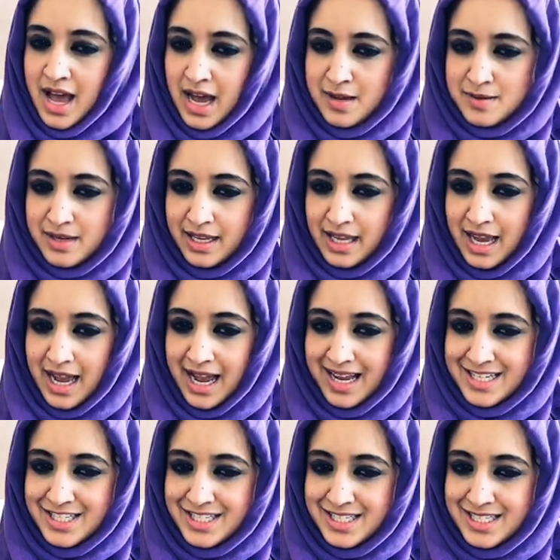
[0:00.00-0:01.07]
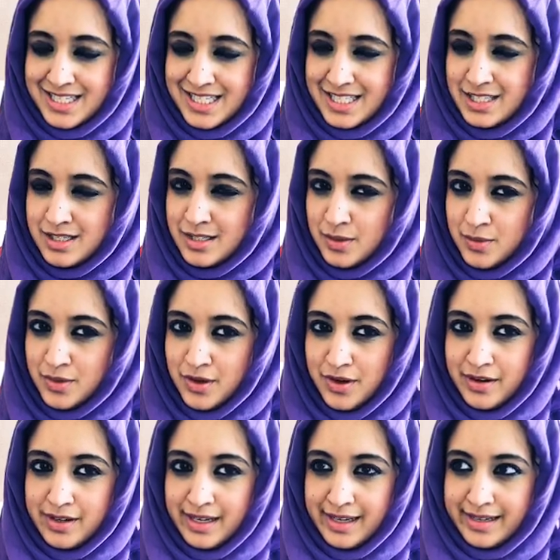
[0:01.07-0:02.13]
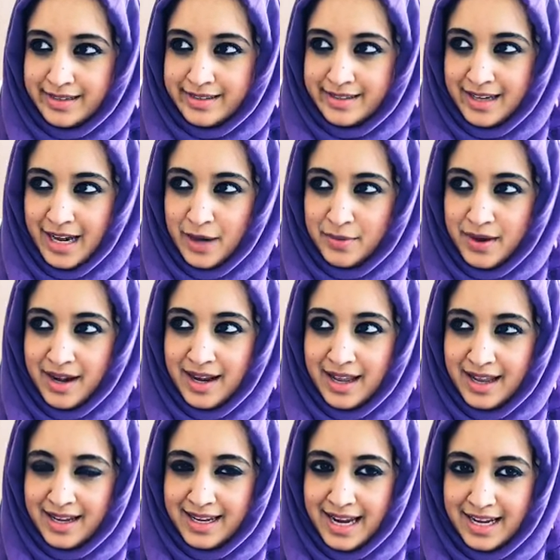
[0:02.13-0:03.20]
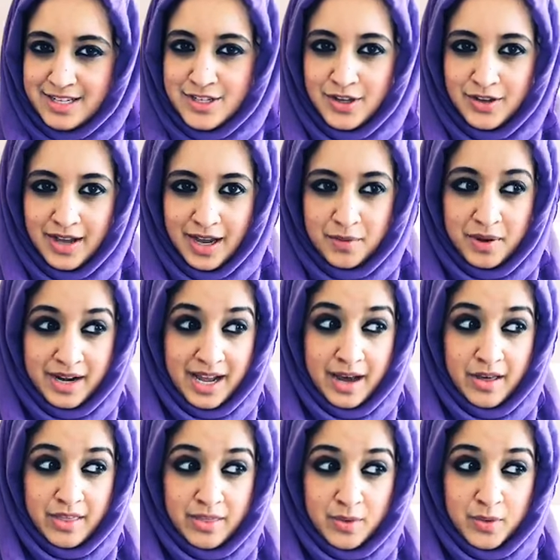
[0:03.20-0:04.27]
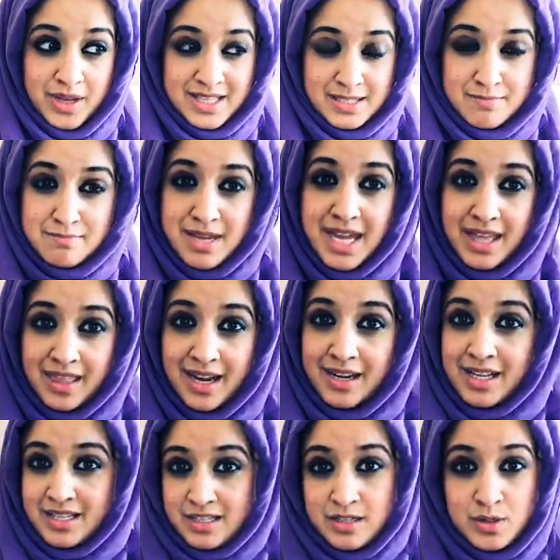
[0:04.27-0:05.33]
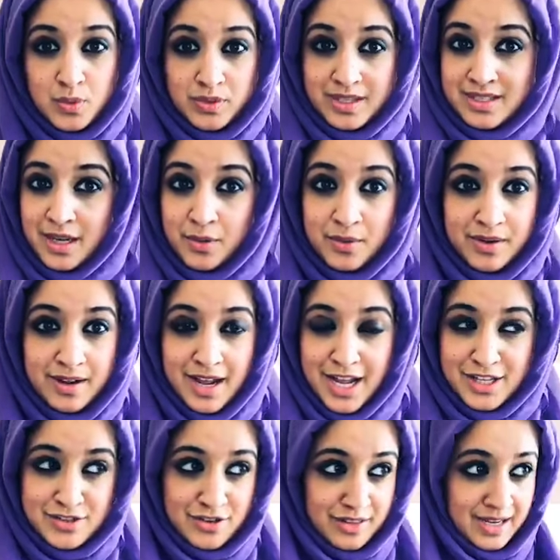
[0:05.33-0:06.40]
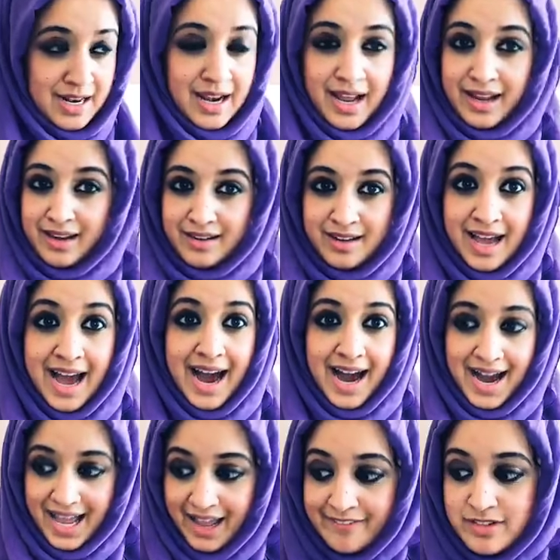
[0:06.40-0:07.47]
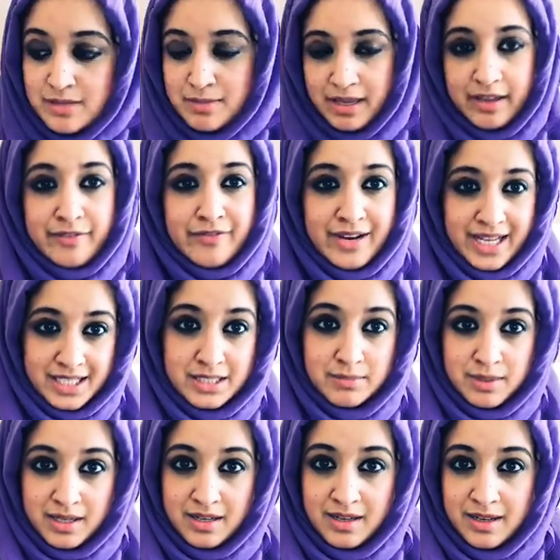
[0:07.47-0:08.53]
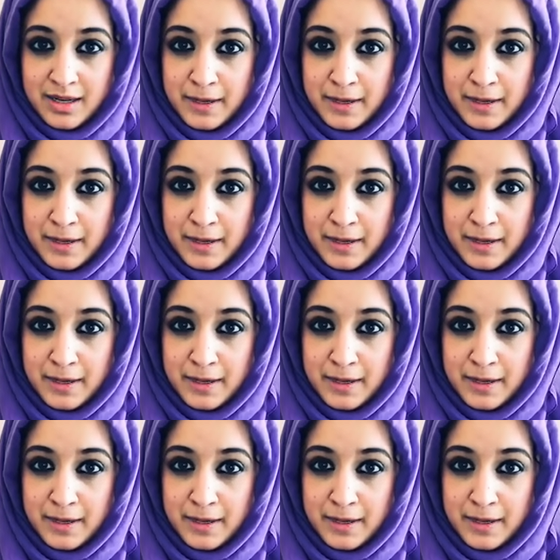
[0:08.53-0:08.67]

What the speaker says: I was like, she's so guarded, how can I get her out? And I thought, it's me that needs to sort this out. It's not the client. I have to be flexible.